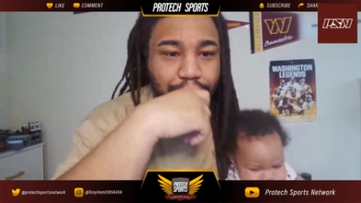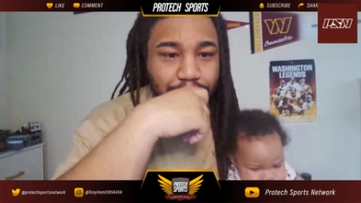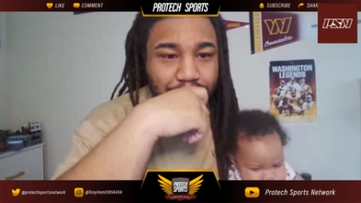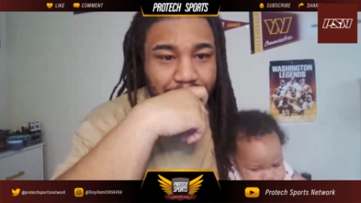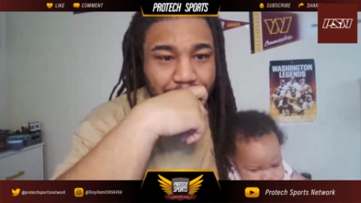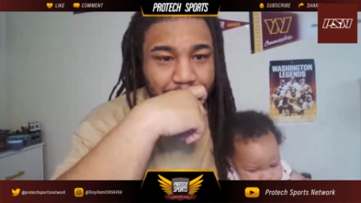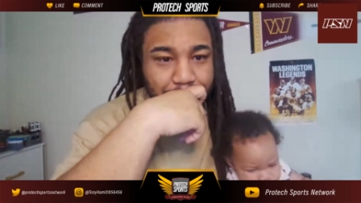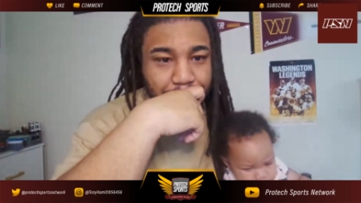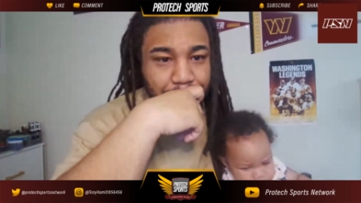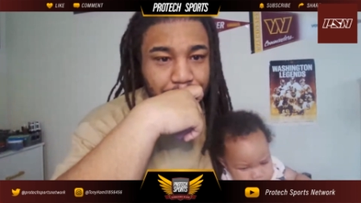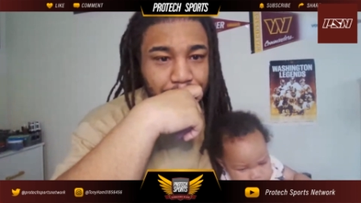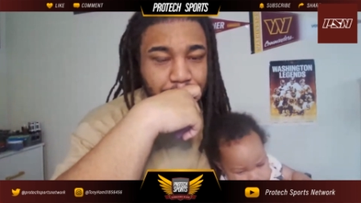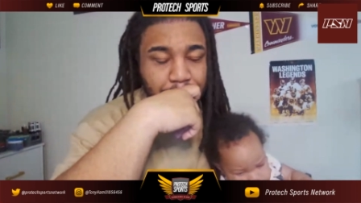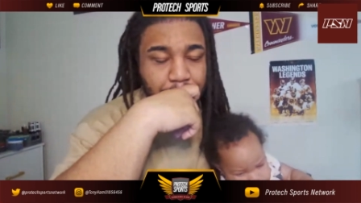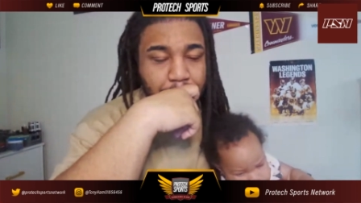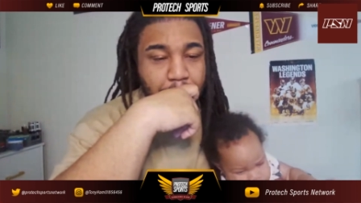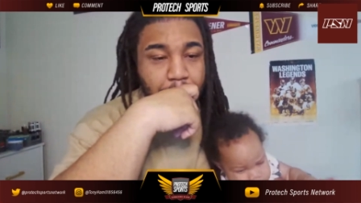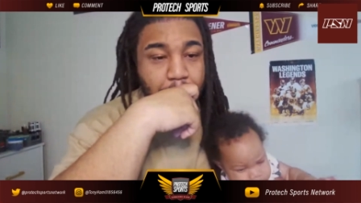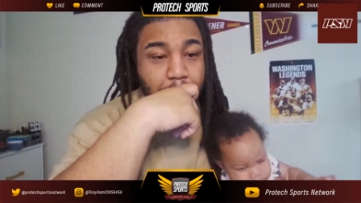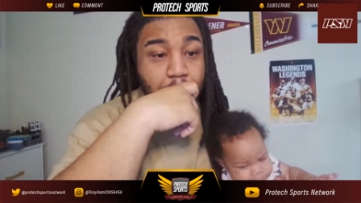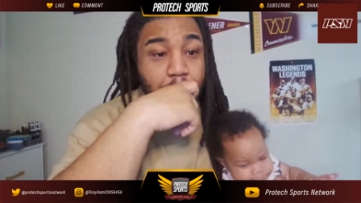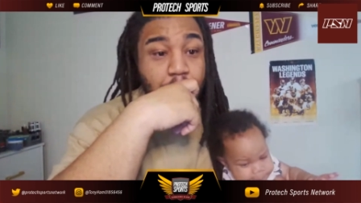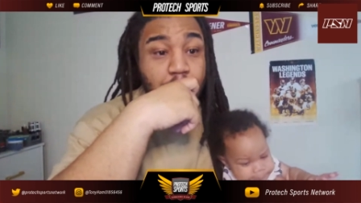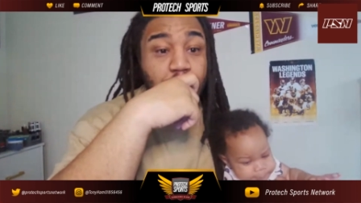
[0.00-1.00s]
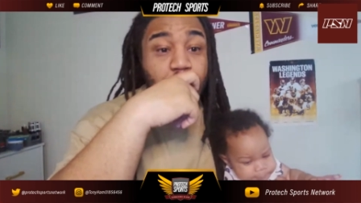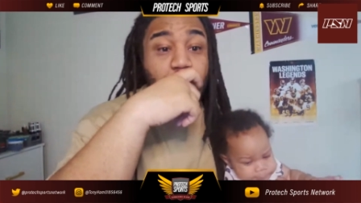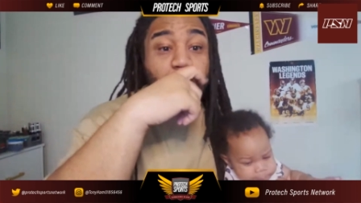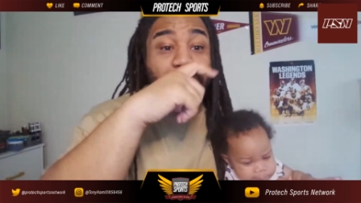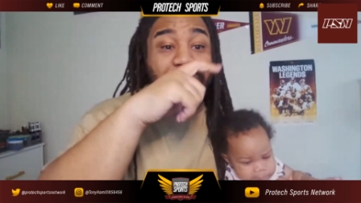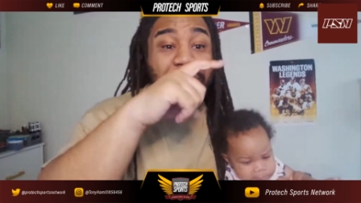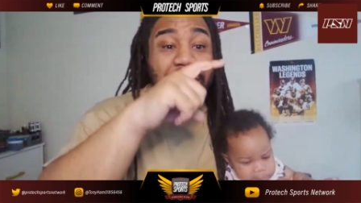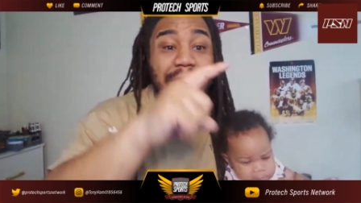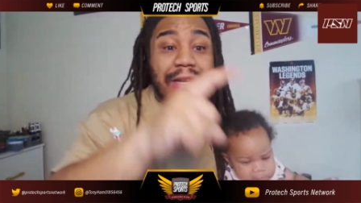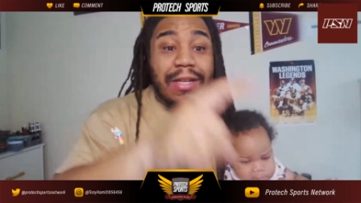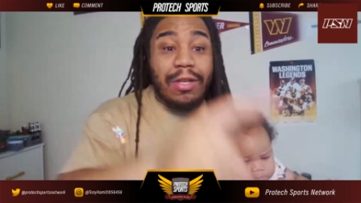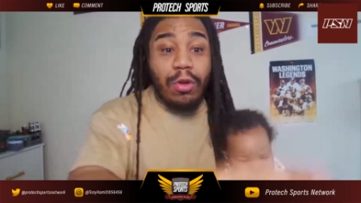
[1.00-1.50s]
Drake. So if
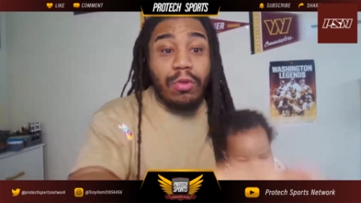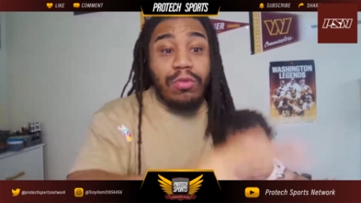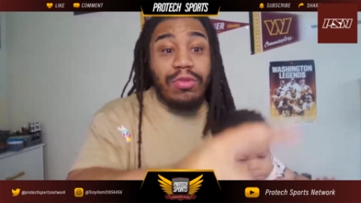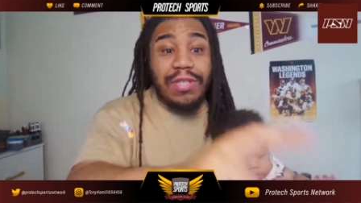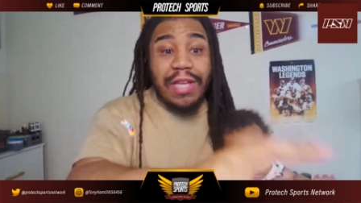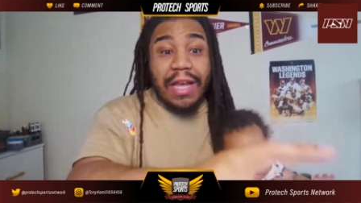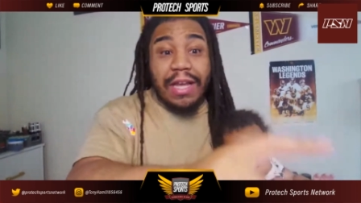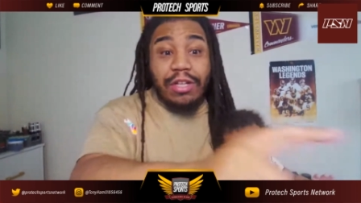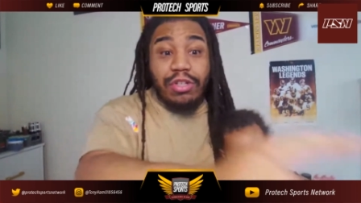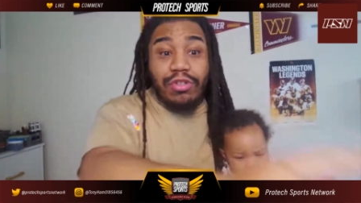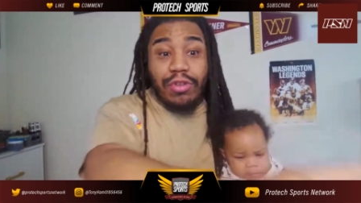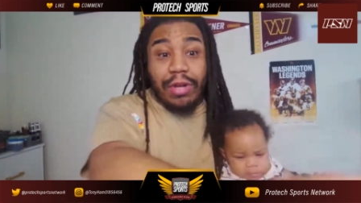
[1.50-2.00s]
they do take